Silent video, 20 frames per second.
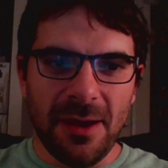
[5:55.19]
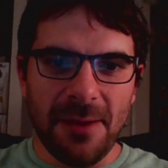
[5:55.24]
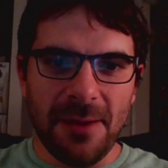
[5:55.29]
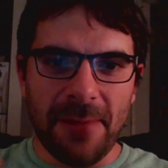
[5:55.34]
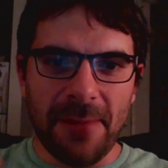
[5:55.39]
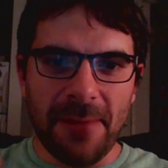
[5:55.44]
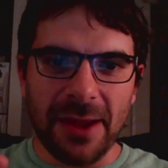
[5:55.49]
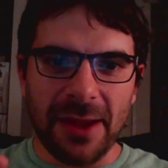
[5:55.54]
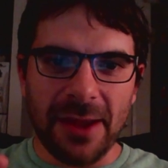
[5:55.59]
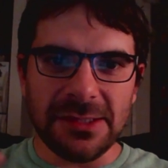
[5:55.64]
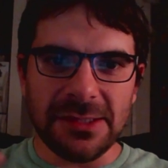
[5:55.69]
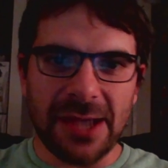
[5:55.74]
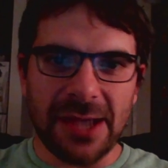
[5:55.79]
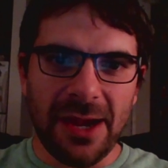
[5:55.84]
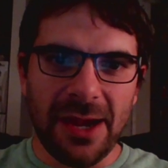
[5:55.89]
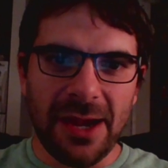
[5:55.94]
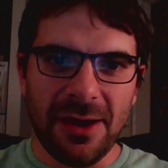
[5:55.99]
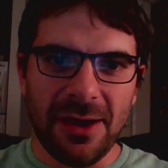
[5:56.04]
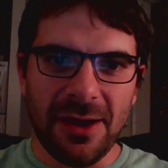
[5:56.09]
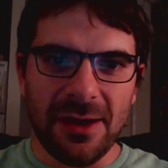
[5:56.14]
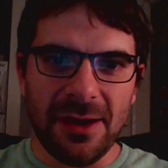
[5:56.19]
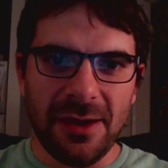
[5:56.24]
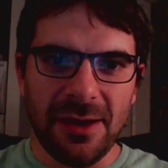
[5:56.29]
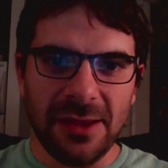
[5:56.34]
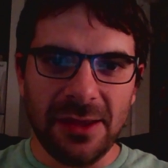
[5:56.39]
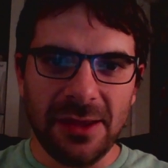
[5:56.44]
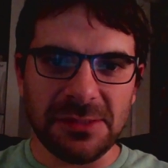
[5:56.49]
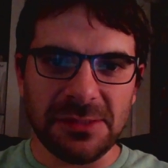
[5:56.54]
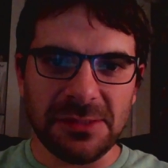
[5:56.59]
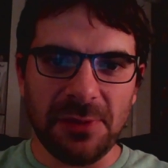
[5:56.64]
my entire
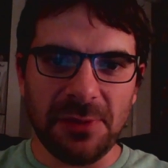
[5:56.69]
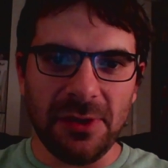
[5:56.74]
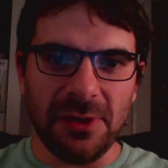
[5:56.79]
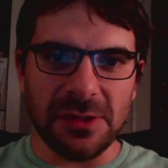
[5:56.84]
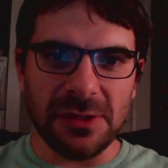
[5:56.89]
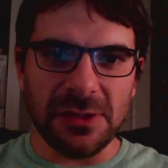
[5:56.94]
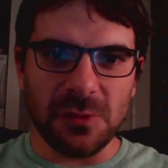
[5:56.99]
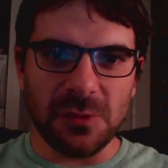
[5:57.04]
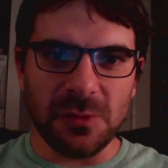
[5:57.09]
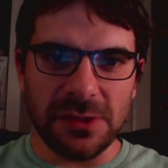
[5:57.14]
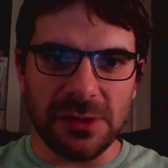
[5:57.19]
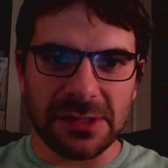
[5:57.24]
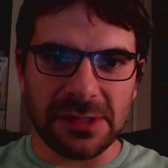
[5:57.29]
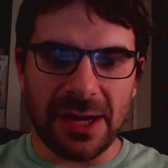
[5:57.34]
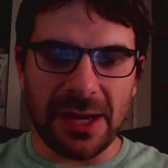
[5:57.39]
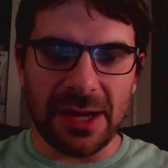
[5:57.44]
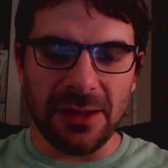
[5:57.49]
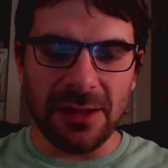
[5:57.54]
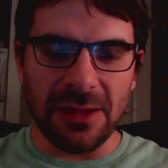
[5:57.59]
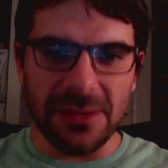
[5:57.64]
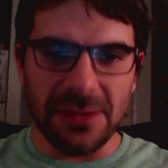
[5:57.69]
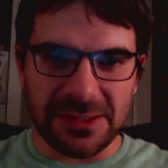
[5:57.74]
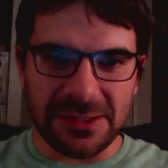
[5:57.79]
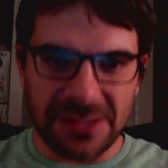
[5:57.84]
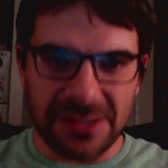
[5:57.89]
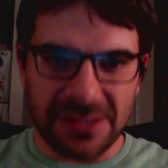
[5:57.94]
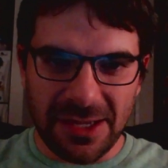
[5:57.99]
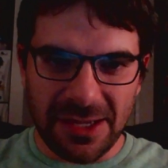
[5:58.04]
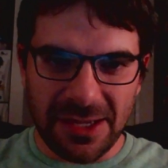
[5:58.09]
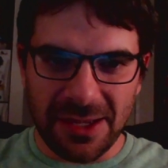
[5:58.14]
experience, was kind of
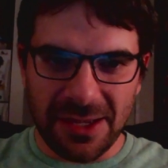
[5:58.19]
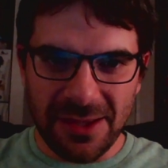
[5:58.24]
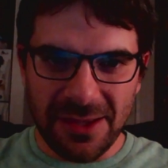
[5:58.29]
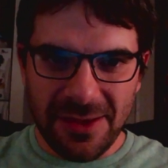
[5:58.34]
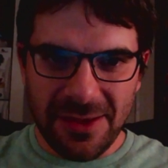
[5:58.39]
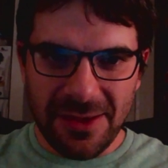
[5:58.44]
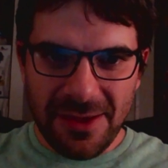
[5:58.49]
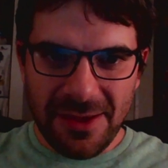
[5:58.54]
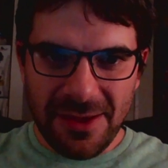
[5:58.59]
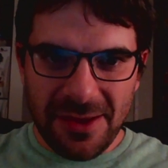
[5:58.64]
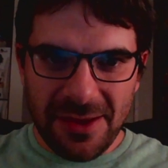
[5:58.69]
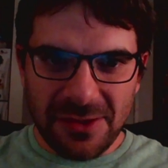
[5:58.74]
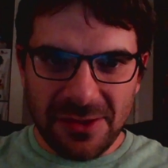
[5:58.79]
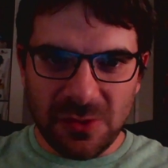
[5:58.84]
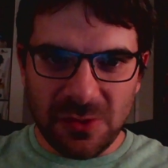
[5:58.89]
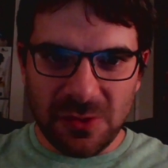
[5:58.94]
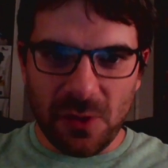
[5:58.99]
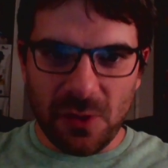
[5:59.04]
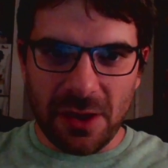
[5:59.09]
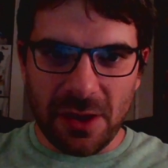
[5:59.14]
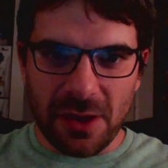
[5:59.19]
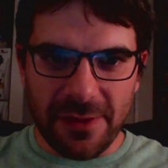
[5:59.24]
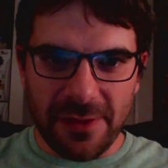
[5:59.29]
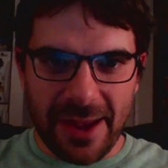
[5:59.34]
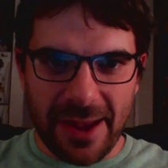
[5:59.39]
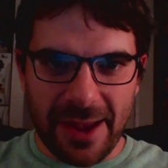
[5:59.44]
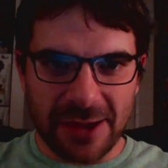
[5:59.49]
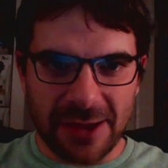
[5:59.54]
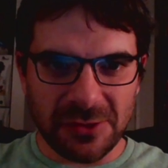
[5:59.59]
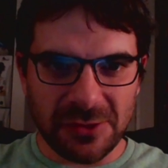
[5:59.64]
listening to what all
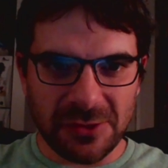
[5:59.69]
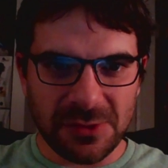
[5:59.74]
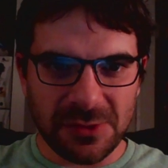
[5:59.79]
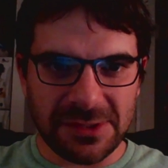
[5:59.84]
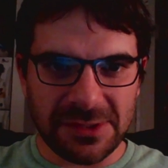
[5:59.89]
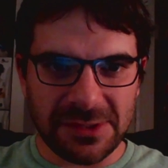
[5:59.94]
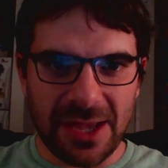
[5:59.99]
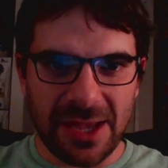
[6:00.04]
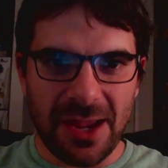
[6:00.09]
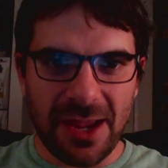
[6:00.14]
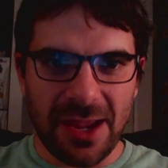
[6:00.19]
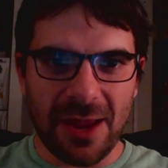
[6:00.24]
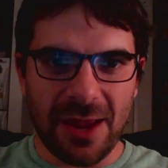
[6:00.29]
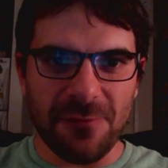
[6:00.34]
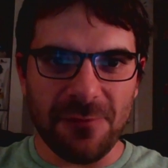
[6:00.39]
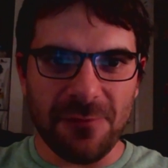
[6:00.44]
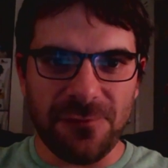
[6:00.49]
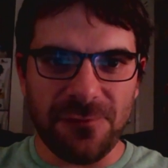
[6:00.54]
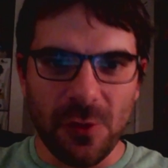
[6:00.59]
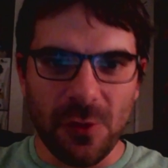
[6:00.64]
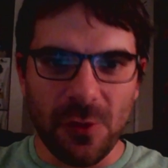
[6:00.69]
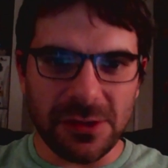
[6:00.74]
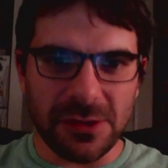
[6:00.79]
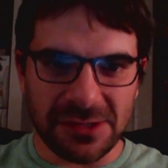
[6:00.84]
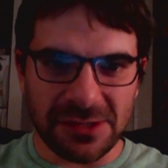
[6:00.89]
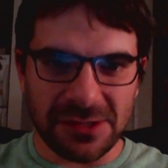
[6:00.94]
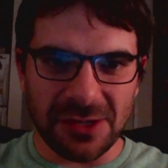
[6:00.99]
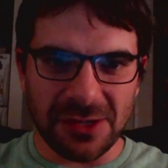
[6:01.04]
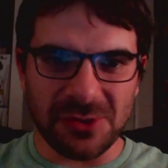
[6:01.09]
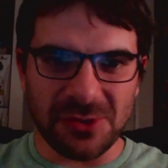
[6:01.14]
the actors were saying and
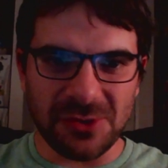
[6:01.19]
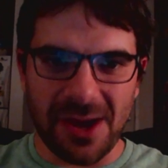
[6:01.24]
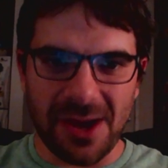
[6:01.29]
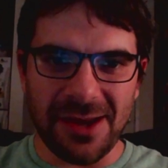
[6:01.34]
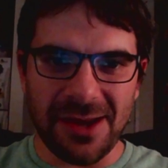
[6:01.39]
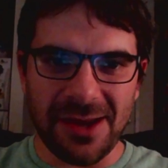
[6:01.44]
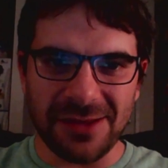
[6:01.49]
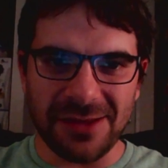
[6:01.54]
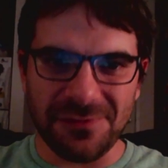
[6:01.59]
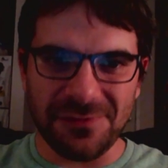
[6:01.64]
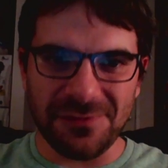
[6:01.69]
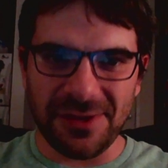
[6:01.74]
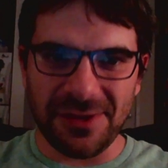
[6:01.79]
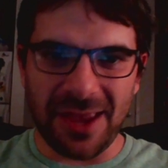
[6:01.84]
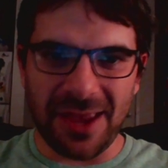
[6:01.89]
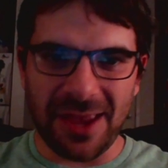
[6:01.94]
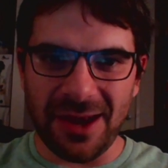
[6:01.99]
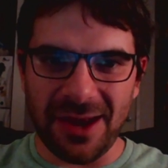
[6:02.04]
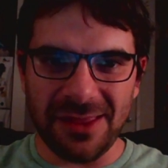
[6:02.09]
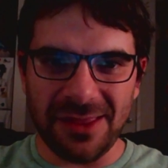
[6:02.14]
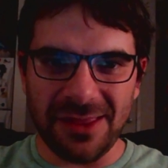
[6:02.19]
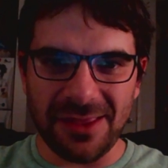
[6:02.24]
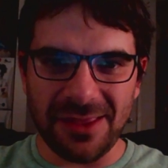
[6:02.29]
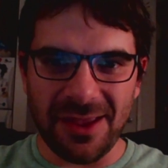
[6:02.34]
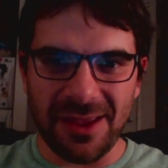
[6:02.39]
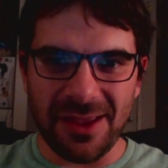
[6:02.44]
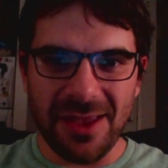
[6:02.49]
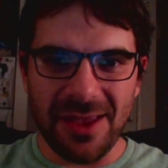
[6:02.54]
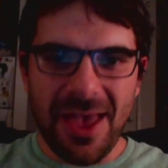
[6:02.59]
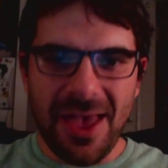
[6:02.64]
focusing and trying not to forget
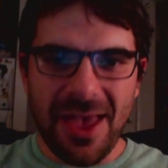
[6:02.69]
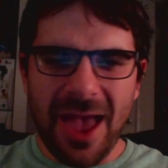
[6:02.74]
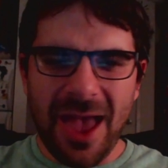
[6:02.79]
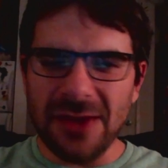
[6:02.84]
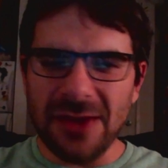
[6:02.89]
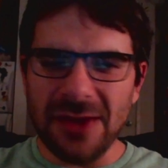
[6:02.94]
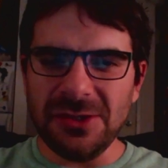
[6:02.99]
anything. And